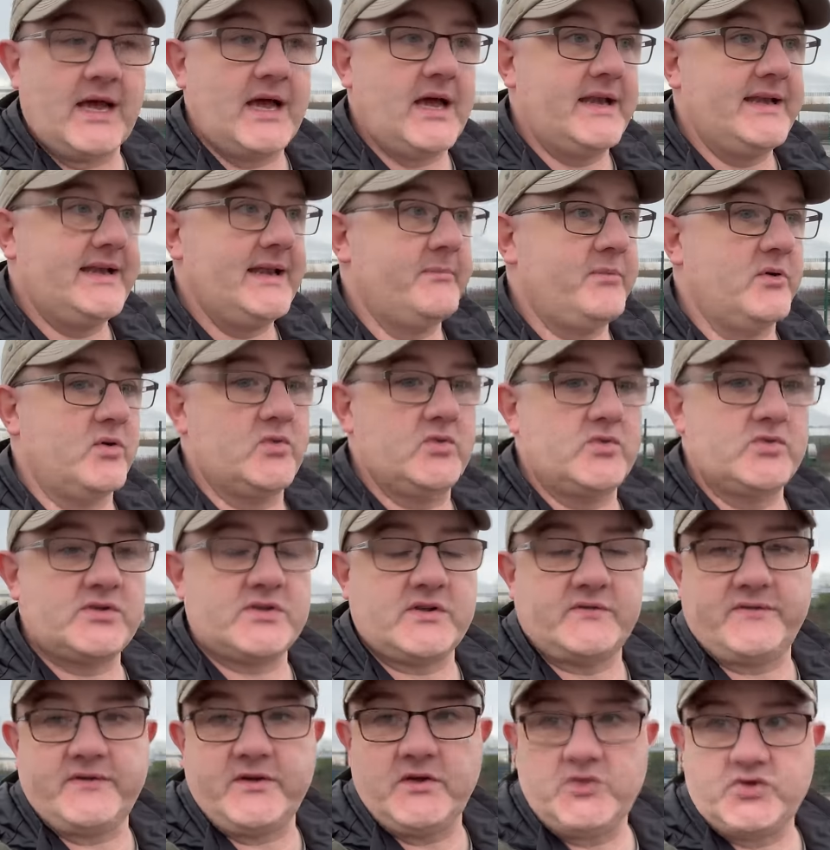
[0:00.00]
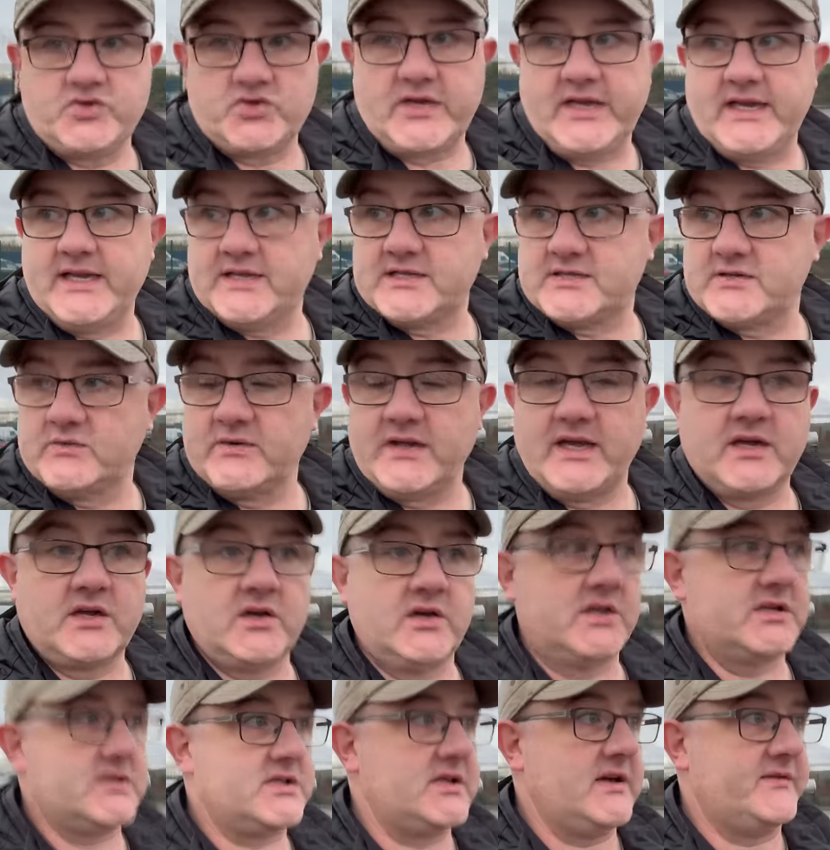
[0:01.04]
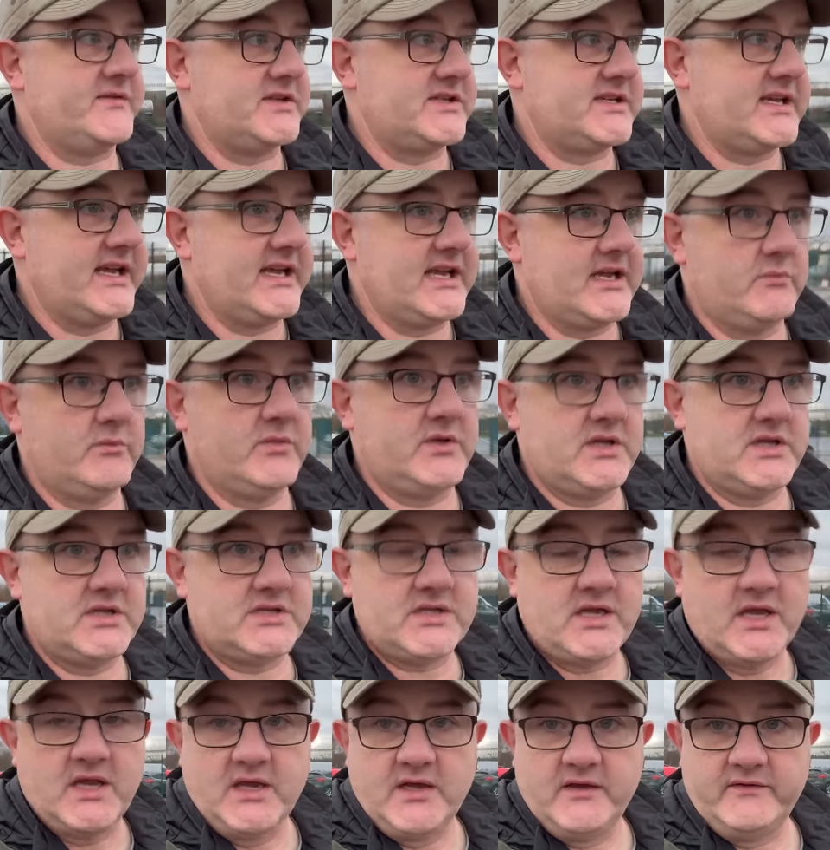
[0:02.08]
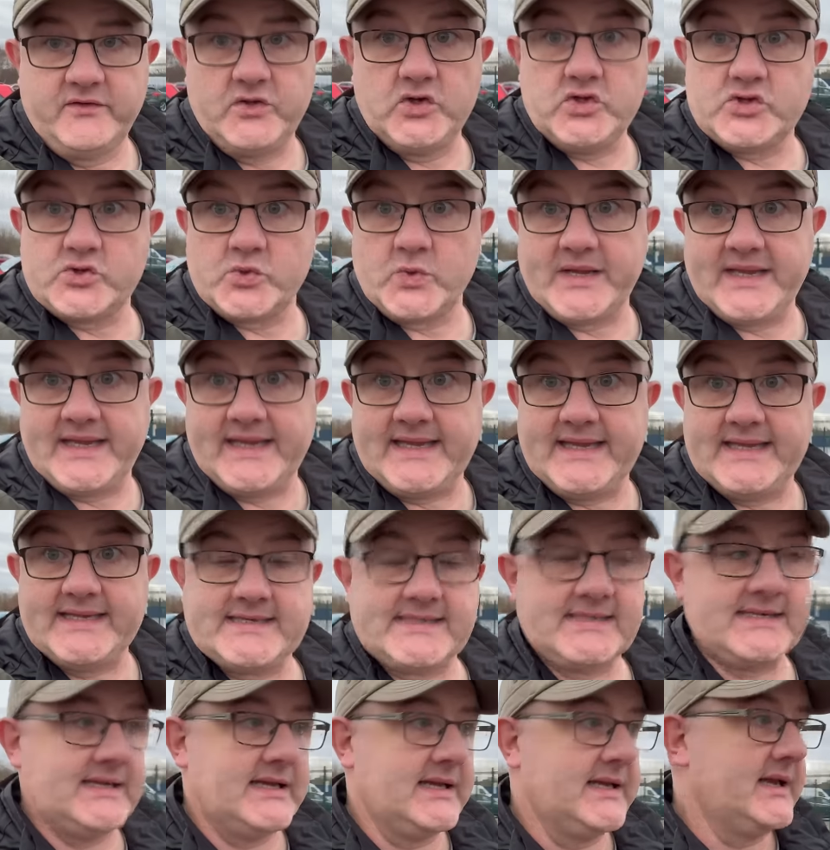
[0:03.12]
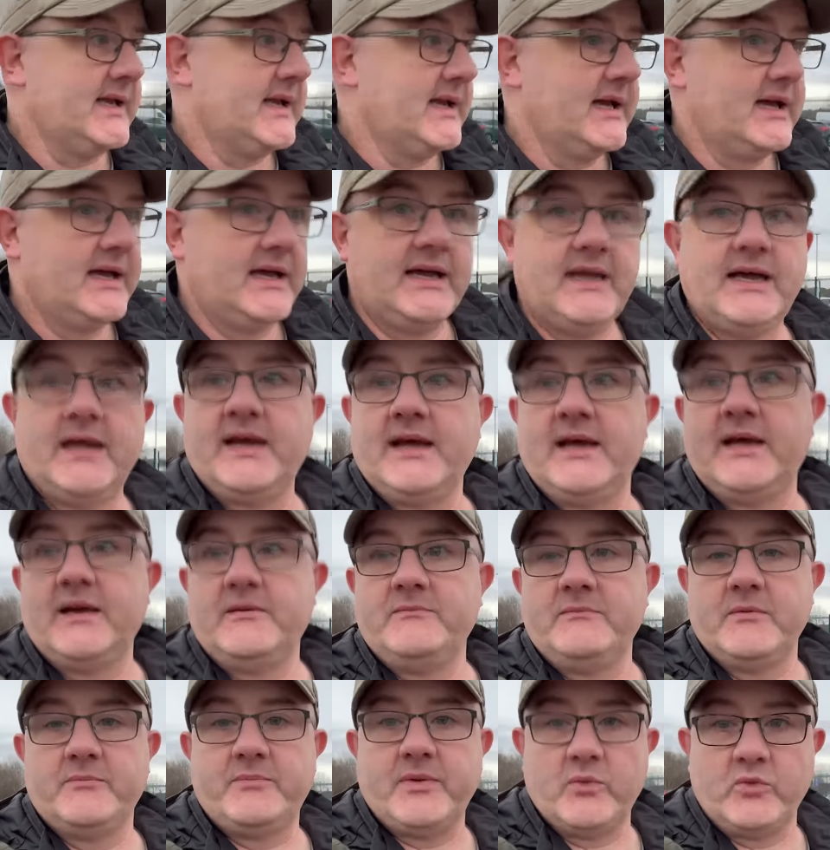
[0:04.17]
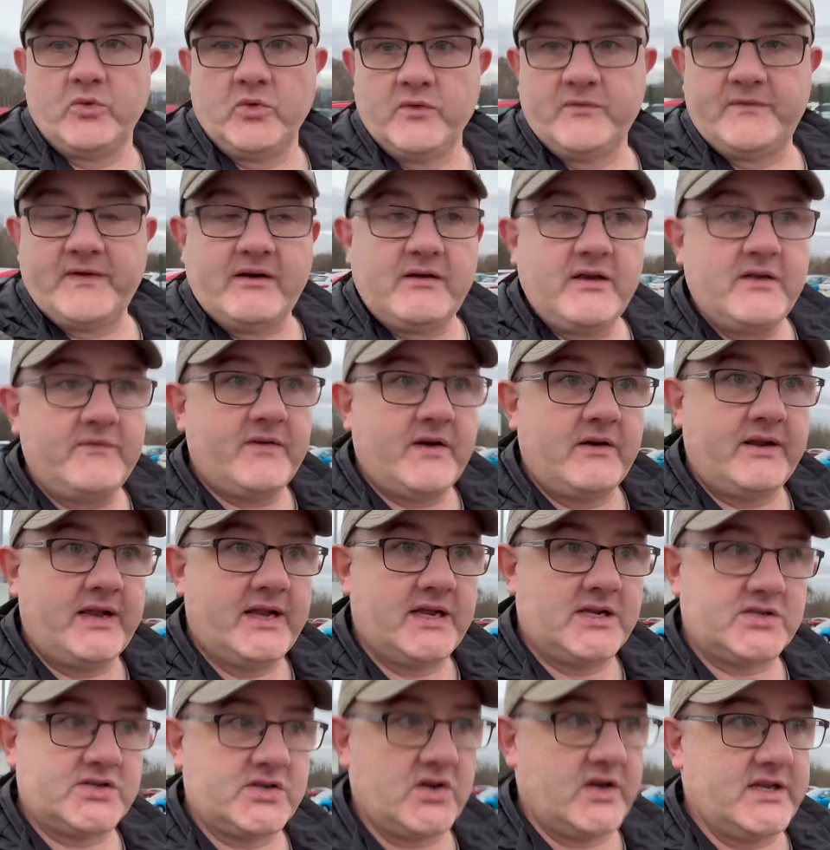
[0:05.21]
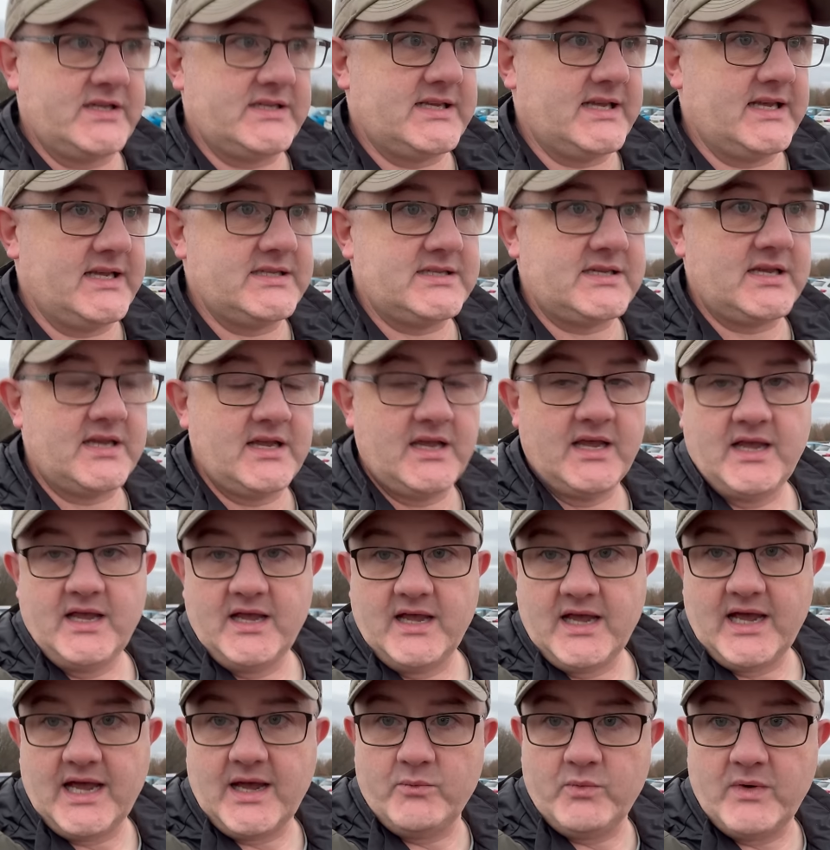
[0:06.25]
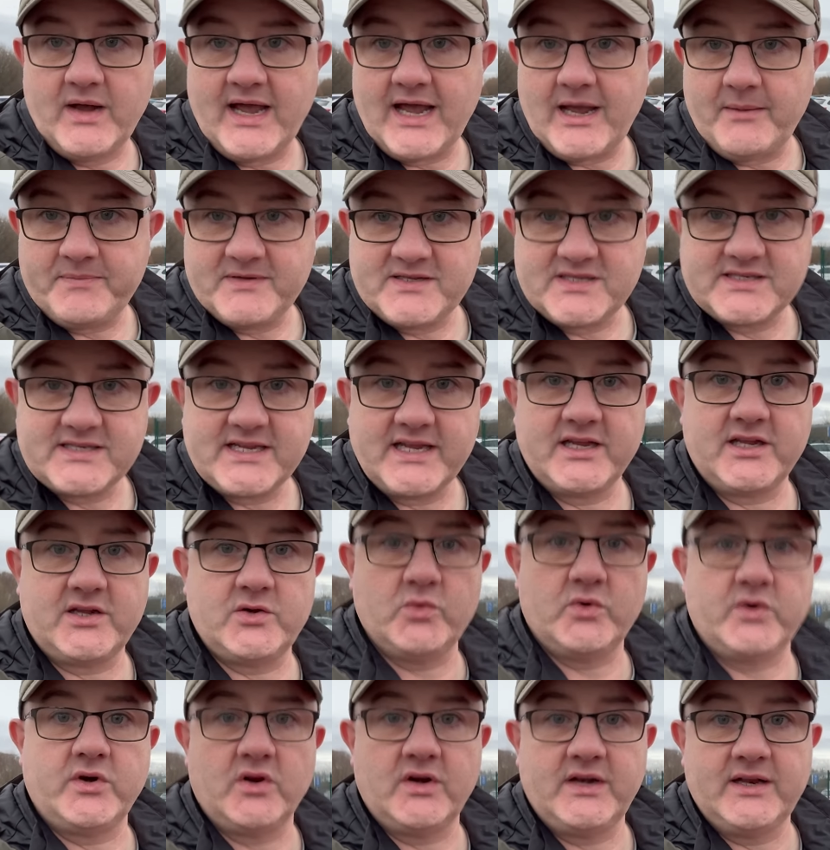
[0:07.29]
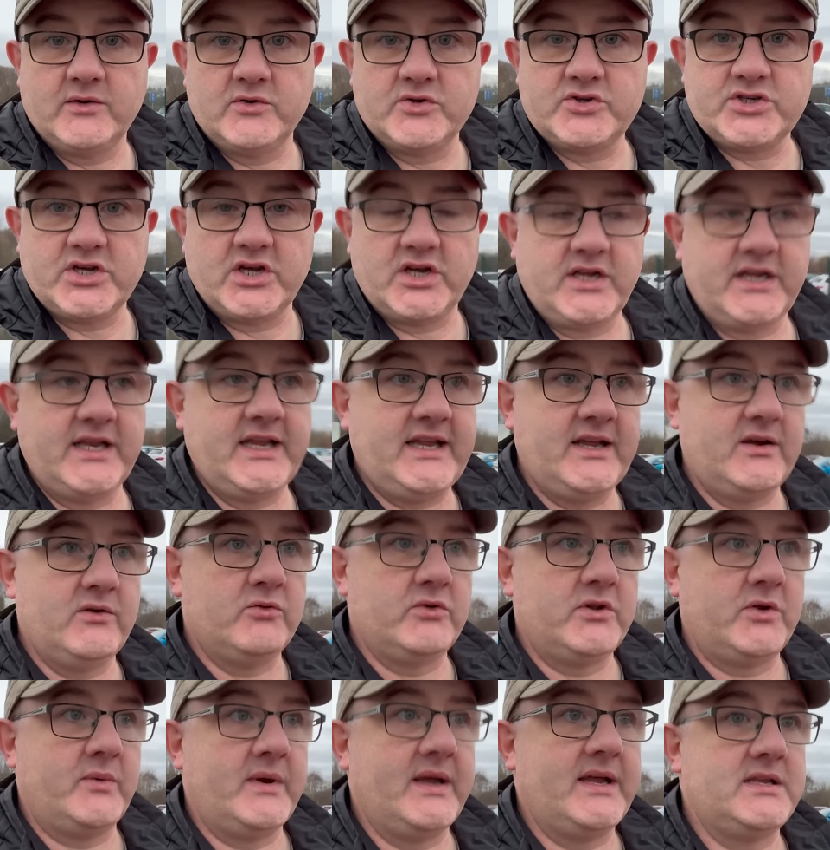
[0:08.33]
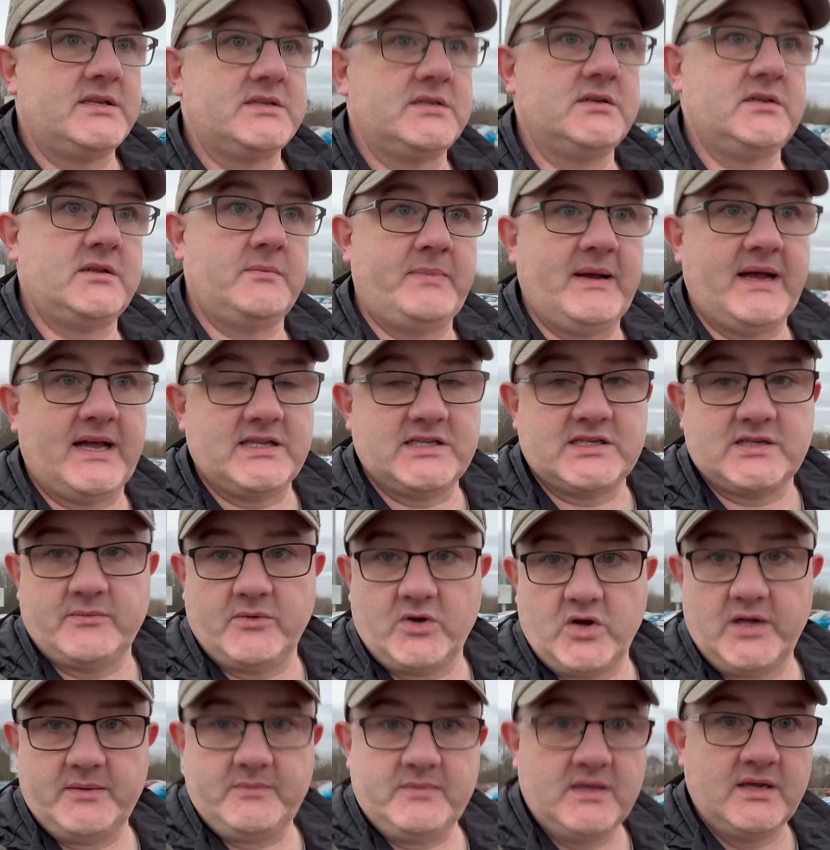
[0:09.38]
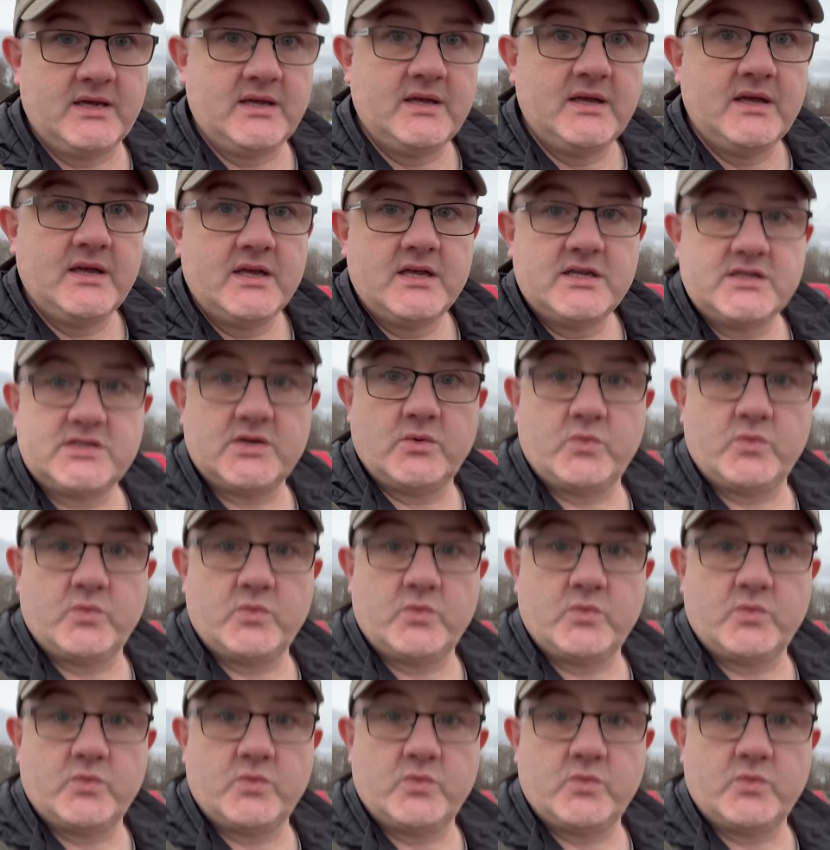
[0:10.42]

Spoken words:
nibbles, a few drinks and all that kind of stuff to take in with us. A few sweeties. But we're all very, very excited. And we're happy to take you on our little journey all the way to the pantomime. So